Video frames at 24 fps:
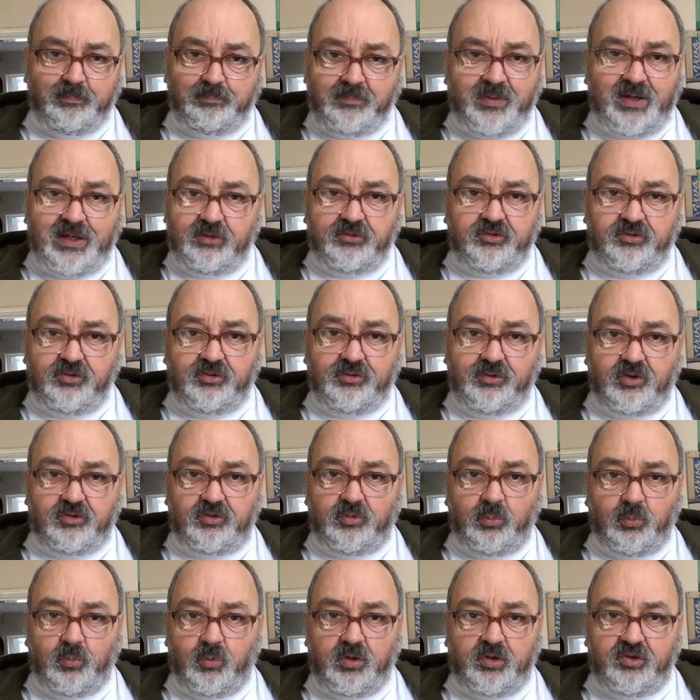Branson
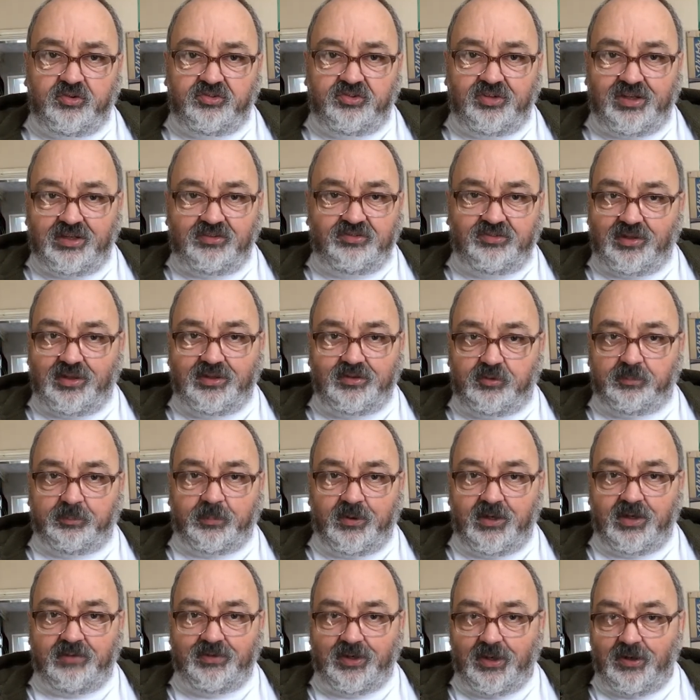doesn't want to sell his
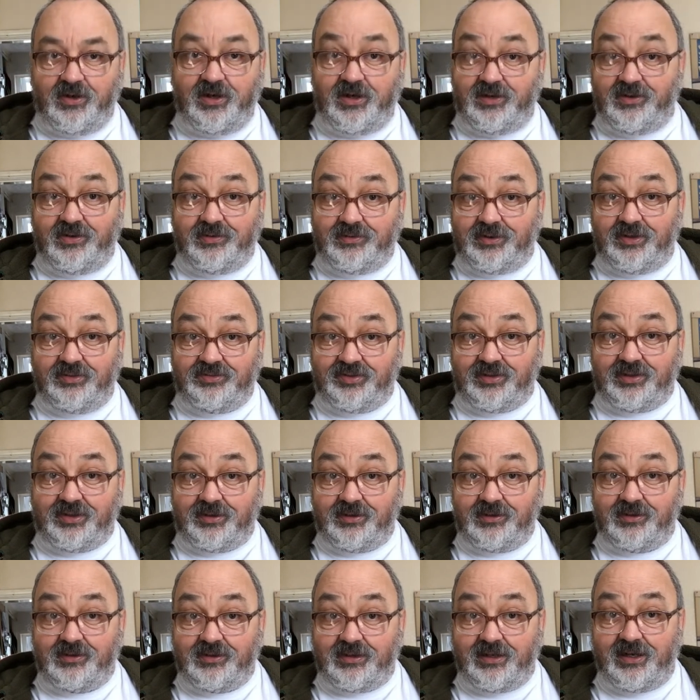private island, does he?
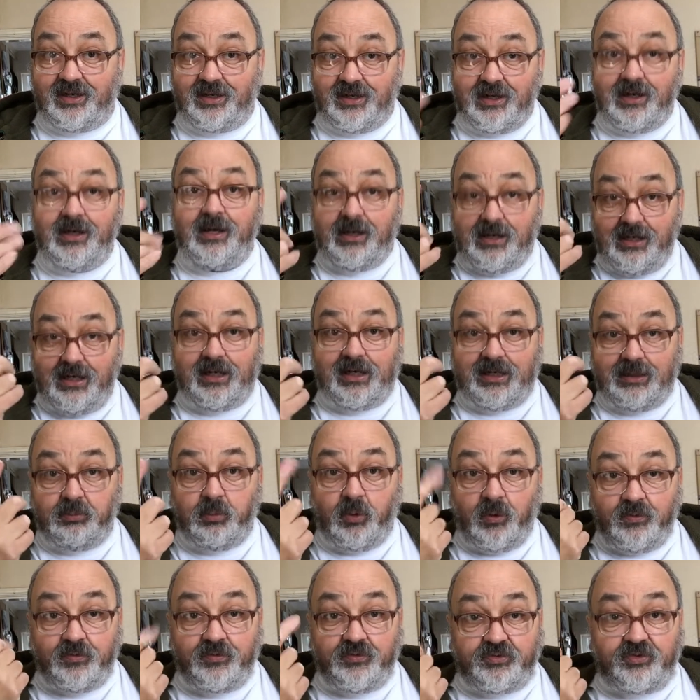Yeah? He
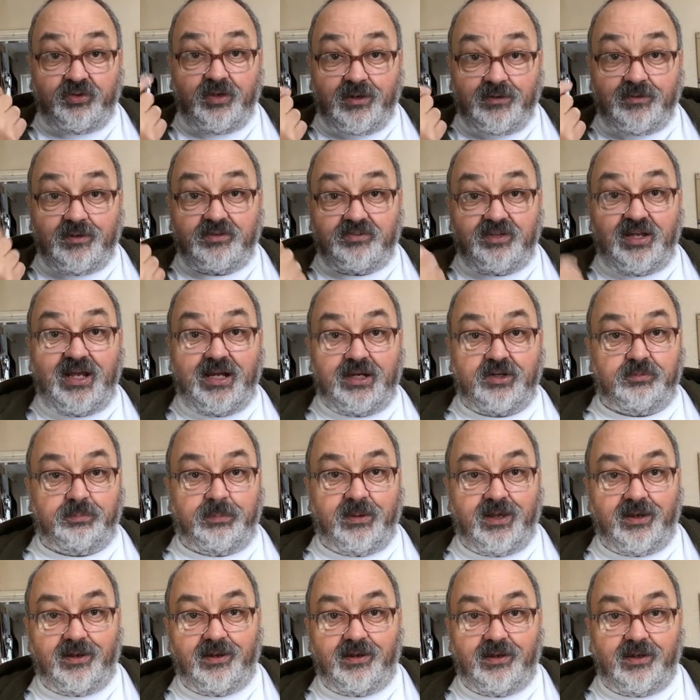wants the
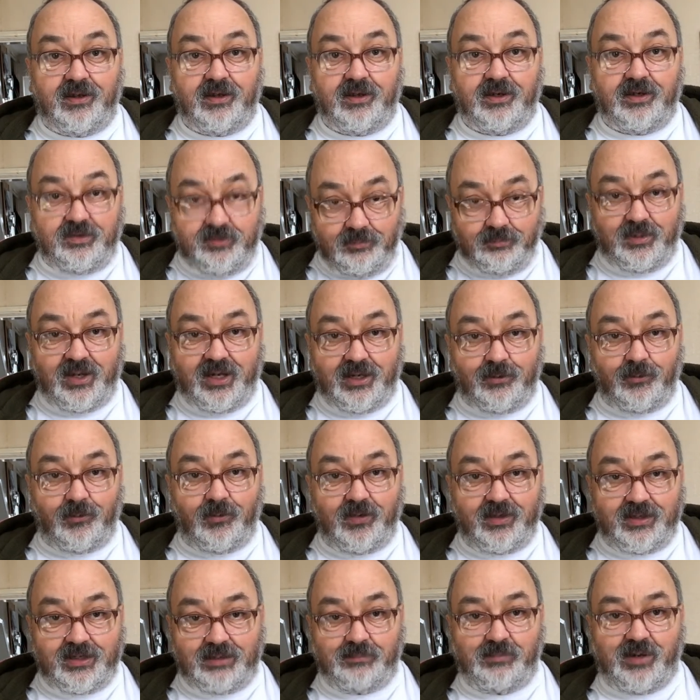taxpayer to
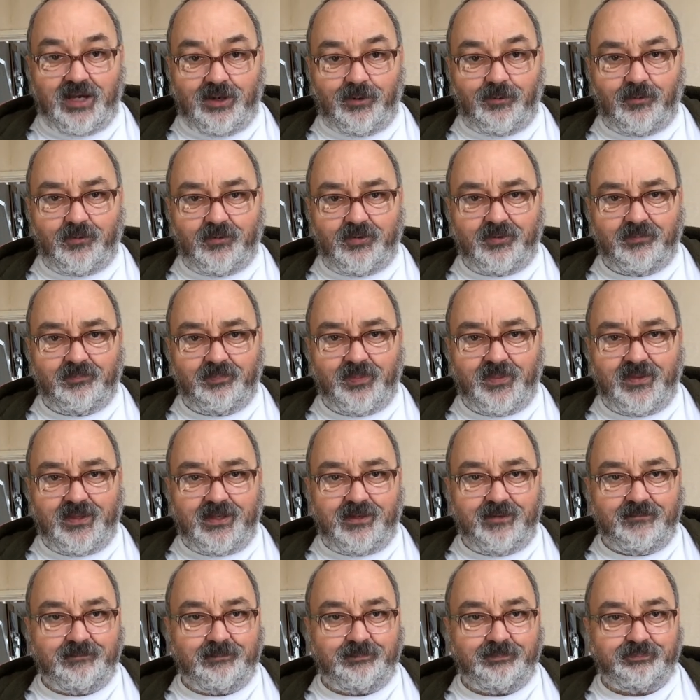bail him out.
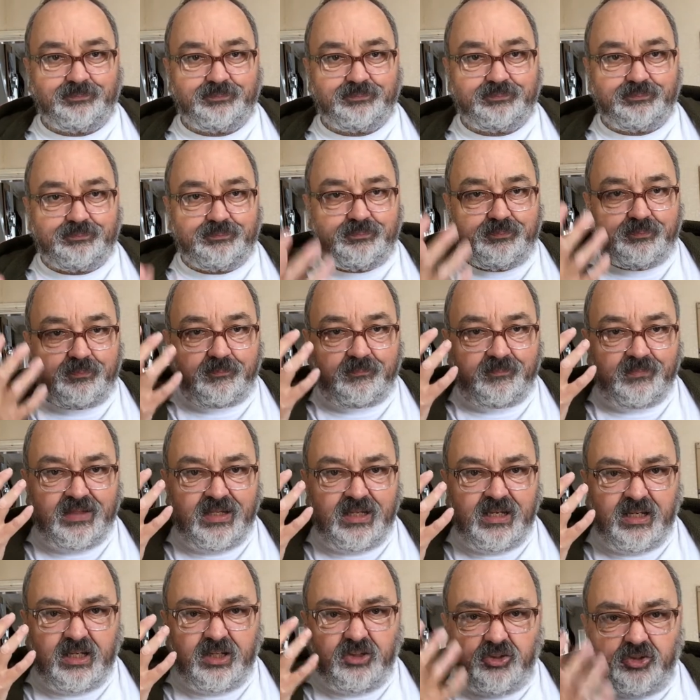Yeah?
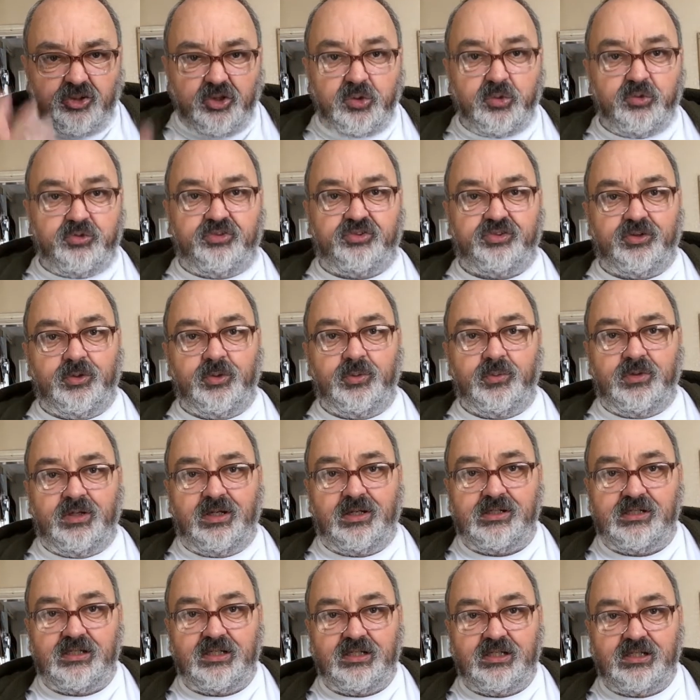Too
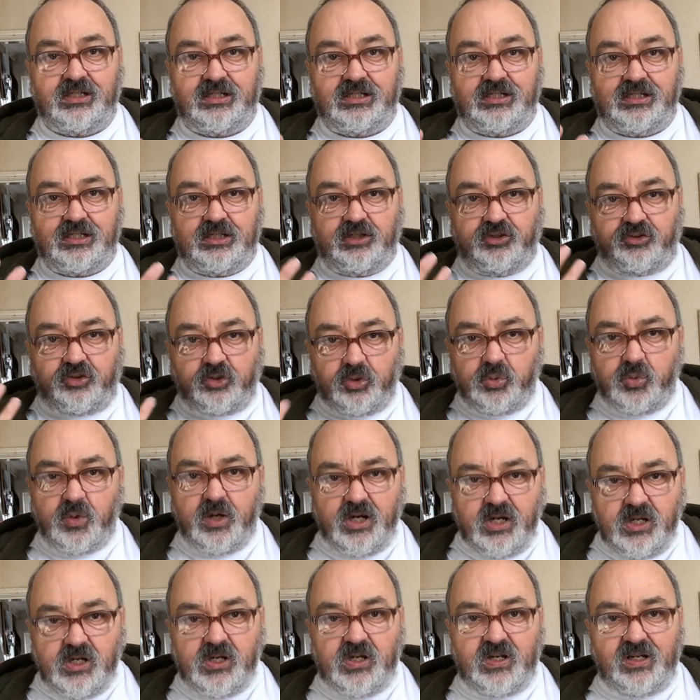soon? Too
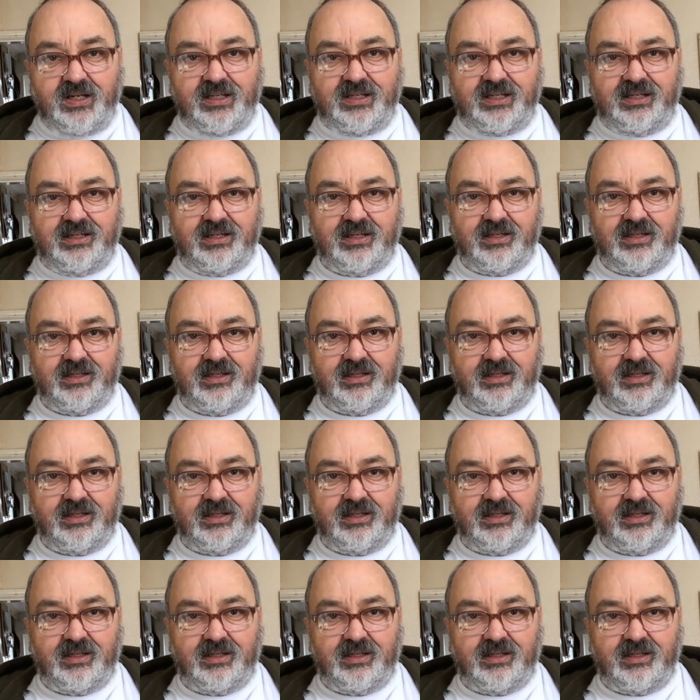early?